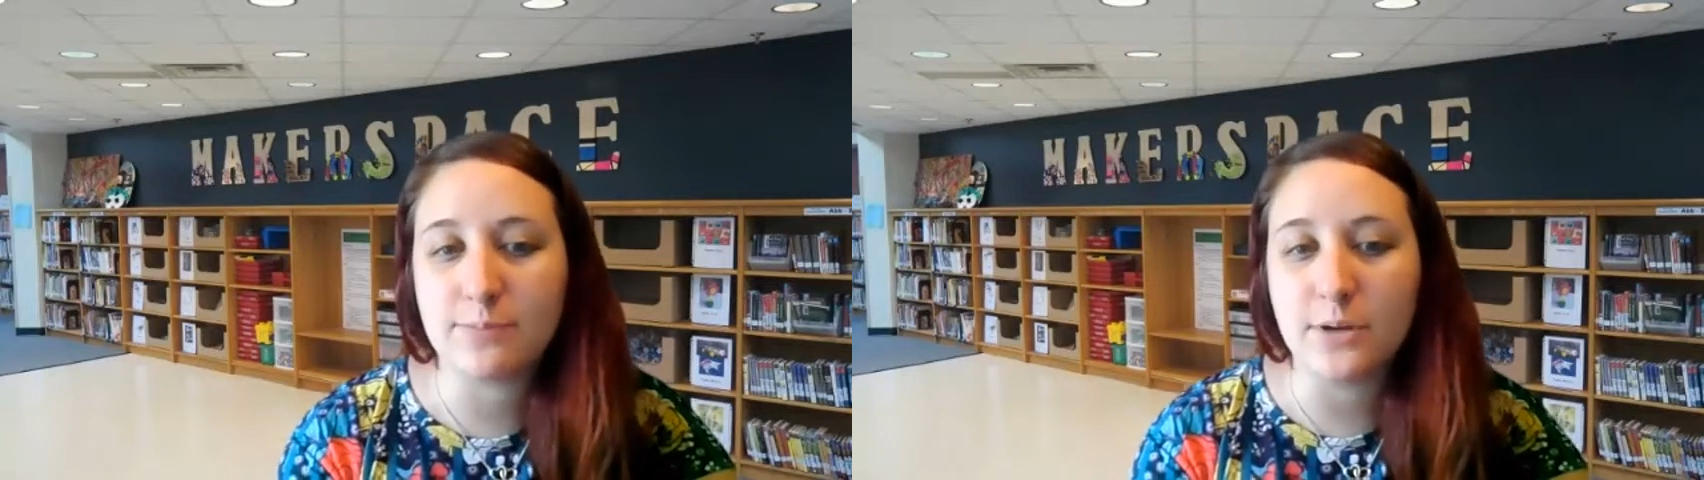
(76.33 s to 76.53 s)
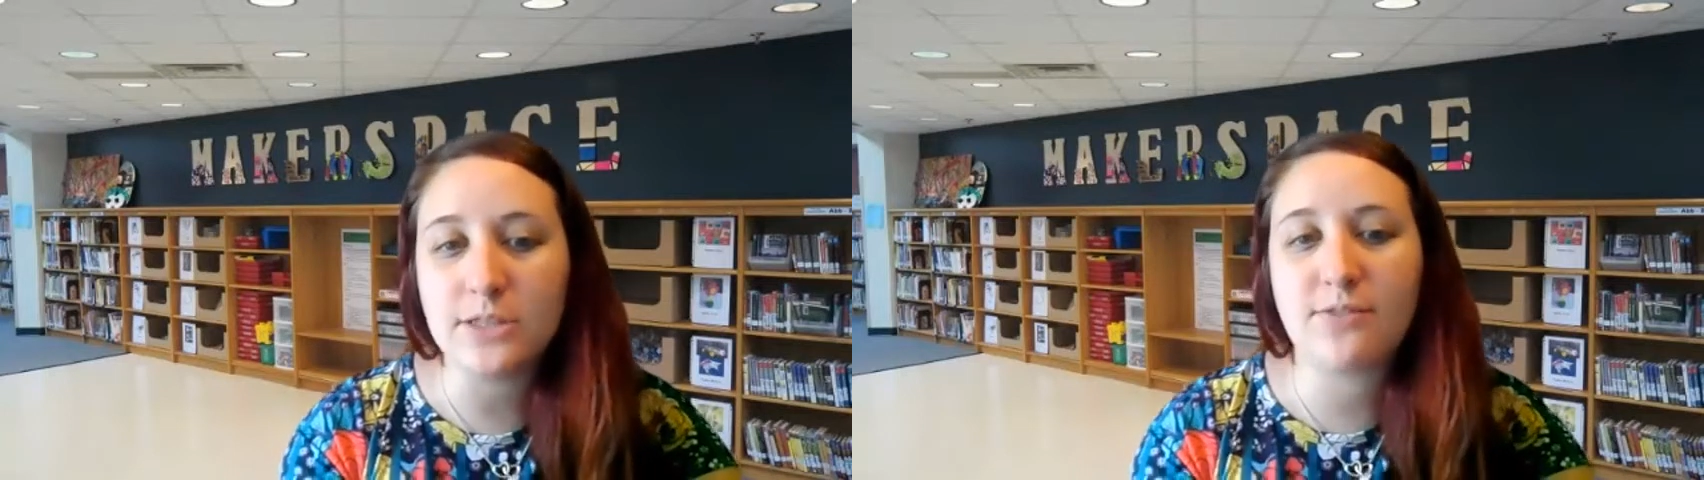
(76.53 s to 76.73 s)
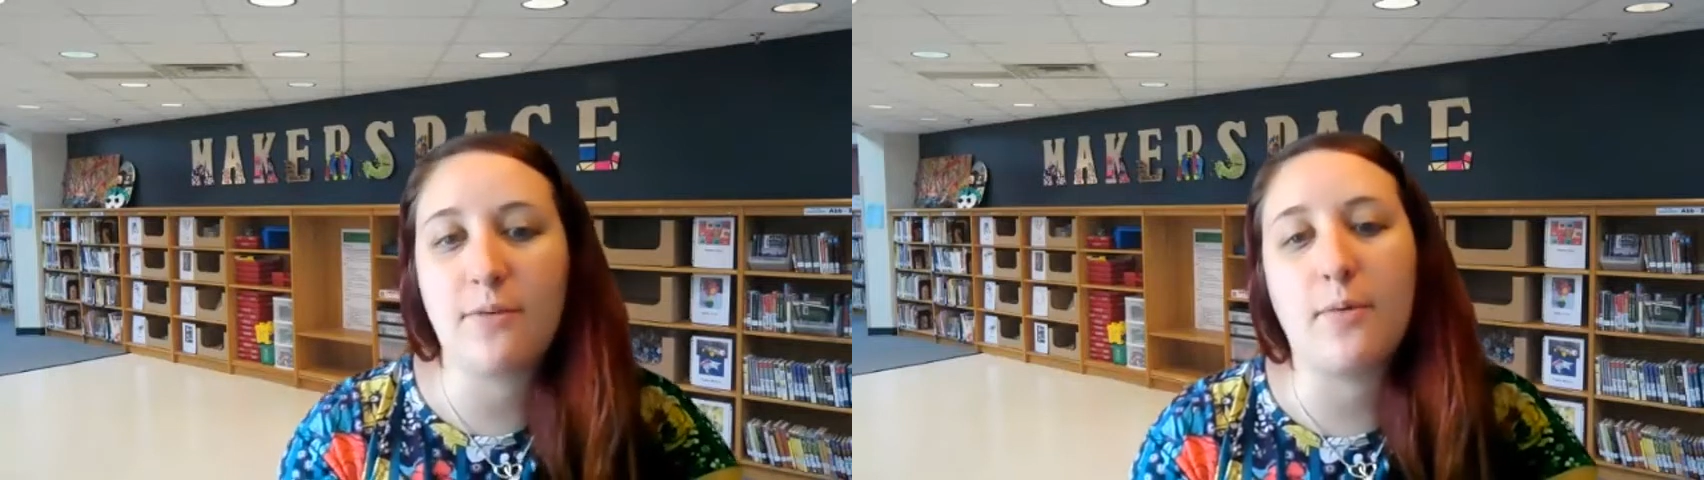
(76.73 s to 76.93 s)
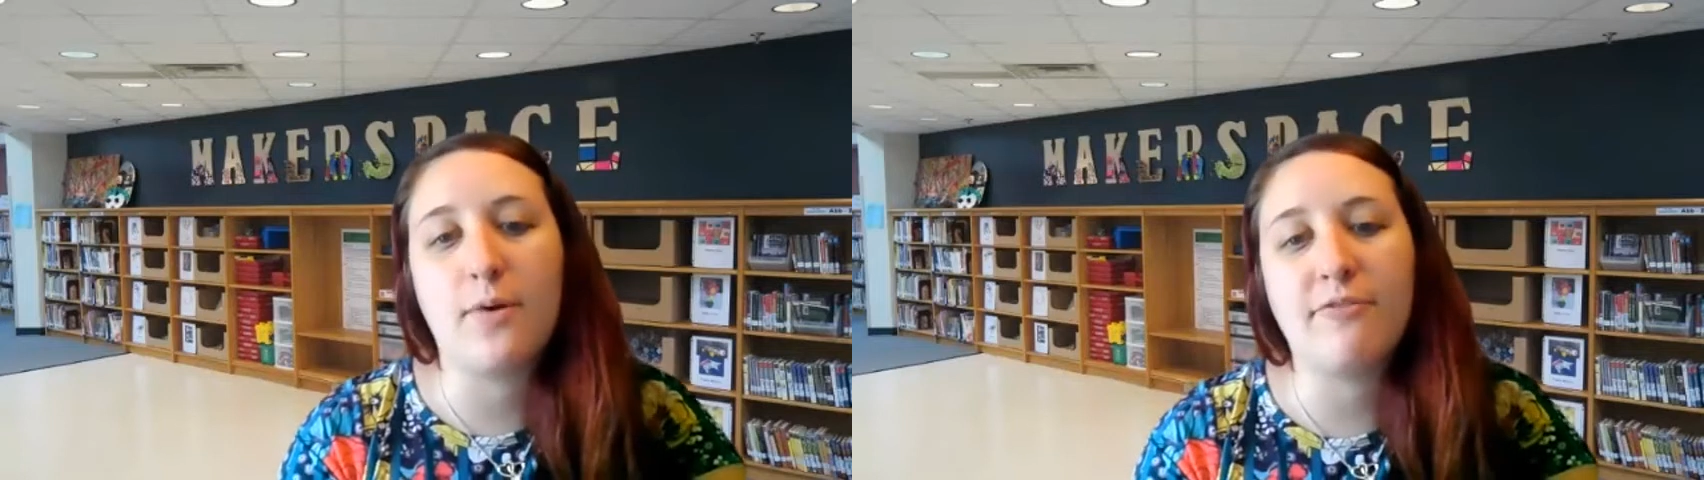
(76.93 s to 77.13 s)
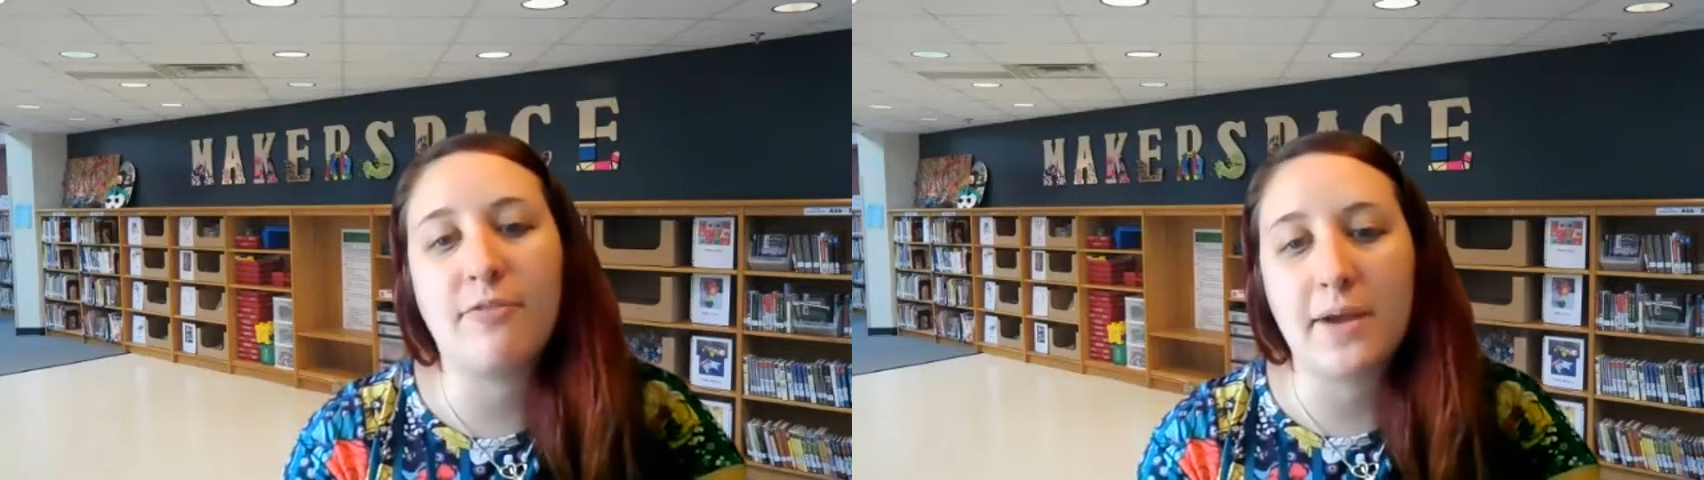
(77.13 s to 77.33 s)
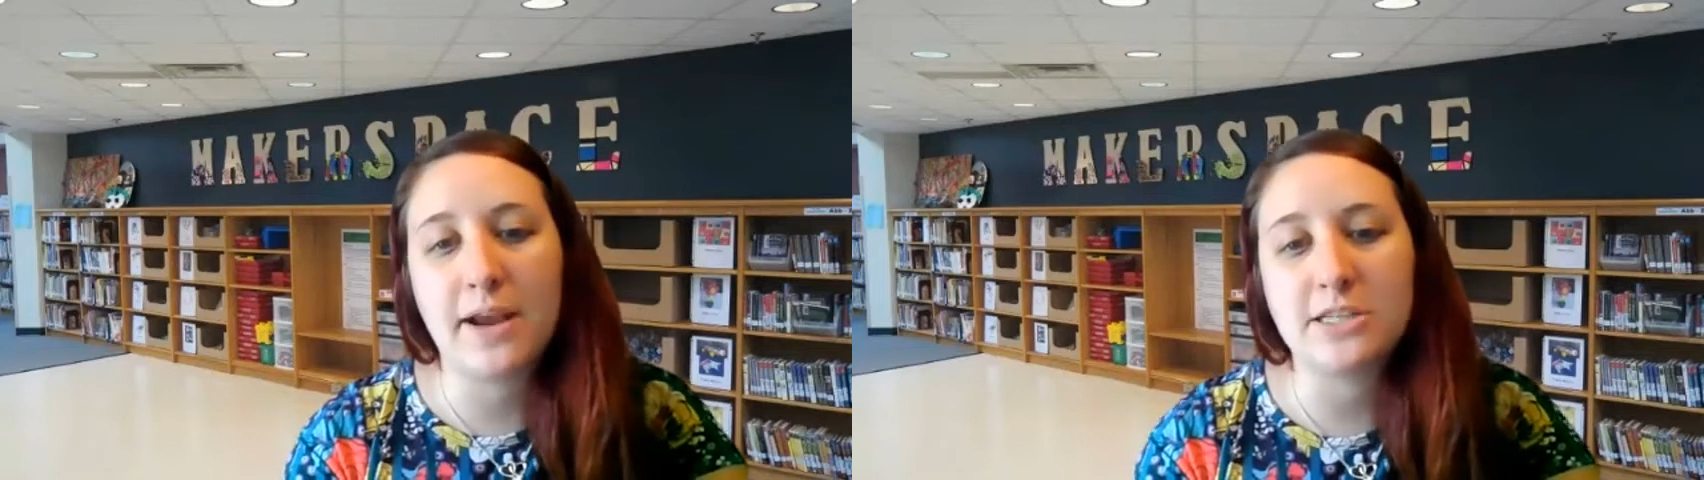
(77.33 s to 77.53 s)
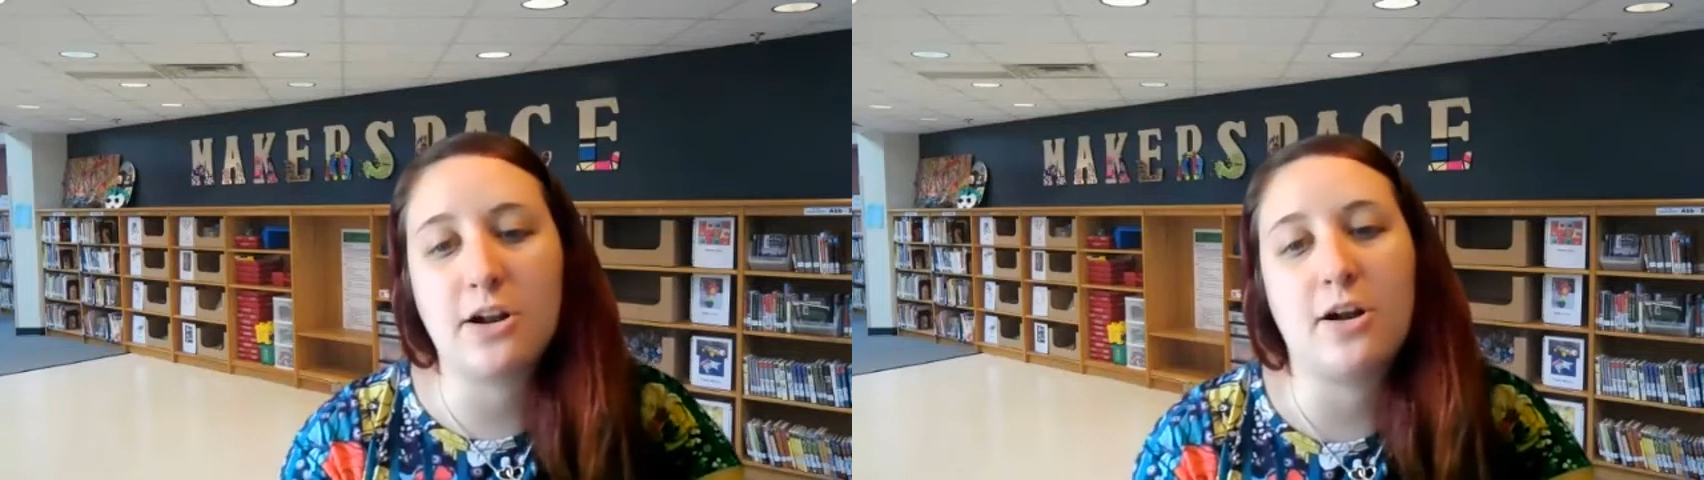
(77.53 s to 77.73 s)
Books for more information